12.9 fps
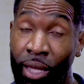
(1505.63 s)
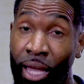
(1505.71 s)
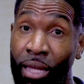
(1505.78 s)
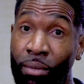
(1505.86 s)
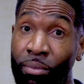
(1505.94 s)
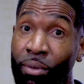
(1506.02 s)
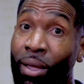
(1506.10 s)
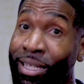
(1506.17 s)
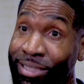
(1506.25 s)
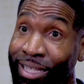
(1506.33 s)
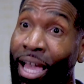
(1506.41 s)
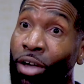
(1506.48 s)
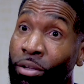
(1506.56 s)
And as
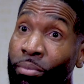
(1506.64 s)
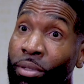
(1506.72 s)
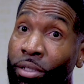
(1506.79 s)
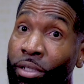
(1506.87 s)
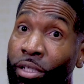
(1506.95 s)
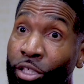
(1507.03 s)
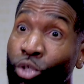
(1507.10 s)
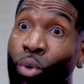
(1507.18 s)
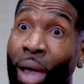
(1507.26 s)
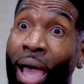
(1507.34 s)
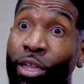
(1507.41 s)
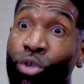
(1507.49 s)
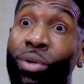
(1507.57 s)
accountability, you
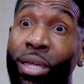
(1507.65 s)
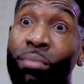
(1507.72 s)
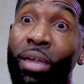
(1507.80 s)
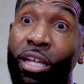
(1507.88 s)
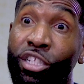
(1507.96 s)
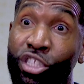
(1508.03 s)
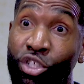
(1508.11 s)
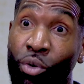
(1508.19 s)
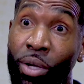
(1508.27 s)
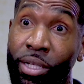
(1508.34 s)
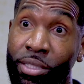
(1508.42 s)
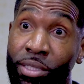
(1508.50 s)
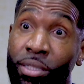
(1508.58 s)
can make a
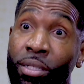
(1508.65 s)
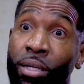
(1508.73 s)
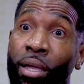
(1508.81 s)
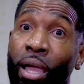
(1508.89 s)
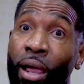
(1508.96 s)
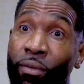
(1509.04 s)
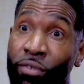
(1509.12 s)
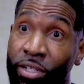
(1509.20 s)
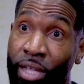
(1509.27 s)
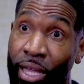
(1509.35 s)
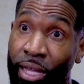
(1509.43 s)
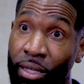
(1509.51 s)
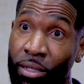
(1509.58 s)
choice every
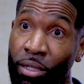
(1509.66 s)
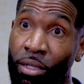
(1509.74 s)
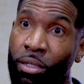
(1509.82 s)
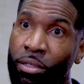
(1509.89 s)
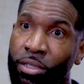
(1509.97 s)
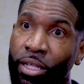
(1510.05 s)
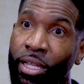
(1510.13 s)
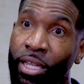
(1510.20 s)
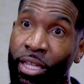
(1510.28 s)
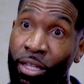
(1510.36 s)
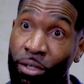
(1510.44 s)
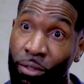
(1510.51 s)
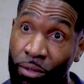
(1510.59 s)
day to
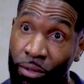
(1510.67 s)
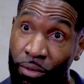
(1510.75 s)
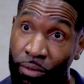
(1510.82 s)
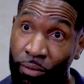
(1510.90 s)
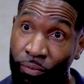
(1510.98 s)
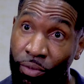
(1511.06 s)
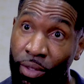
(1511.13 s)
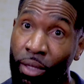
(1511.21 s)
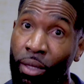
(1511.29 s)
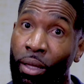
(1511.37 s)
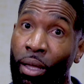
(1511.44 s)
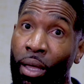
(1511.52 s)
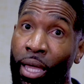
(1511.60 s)
heal.
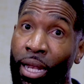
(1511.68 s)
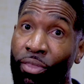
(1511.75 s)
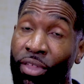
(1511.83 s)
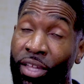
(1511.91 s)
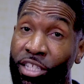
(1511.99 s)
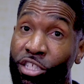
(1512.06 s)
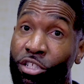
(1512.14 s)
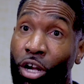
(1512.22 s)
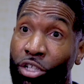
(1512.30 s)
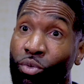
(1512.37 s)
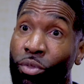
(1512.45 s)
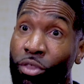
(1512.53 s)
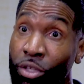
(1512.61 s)
And I think it
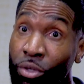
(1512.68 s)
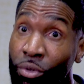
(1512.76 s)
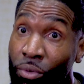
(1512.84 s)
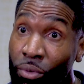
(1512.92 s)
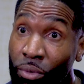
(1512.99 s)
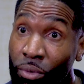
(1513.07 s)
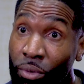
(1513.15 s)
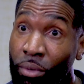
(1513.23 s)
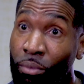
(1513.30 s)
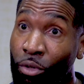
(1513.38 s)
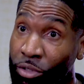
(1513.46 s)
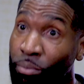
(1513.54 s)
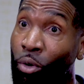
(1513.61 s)
starts with you,
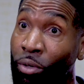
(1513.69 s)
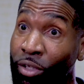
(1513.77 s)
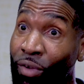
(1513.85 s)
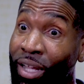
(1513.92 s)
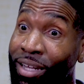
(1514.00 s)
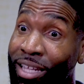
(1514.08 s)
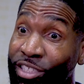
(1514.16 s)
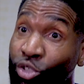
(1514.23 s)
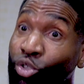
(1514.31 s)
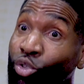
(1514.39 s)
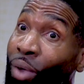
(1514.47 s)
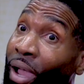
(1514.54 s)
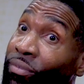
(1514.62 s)
most importantly, recognize you
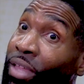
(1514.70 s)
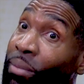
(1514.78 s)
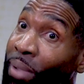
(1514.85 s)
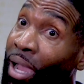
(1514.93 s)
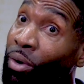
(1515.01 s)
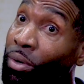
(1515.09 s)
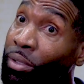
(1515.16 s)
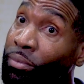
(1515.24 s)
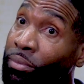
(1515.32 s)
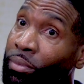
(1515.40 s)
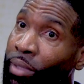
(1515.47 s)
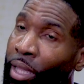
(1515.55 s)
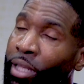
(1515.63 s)
do have that power
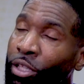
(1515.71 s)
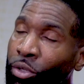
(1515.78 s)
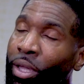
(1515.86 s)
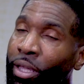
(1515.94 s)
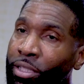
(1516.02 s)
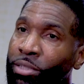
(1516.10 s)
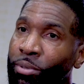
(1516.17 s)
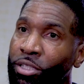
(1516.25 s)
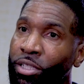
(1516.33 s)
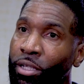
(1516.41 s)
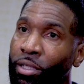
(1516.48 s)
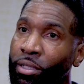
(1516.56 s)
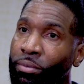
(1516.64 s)
and you can experience
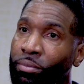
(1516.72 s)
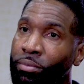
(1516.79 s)
healing.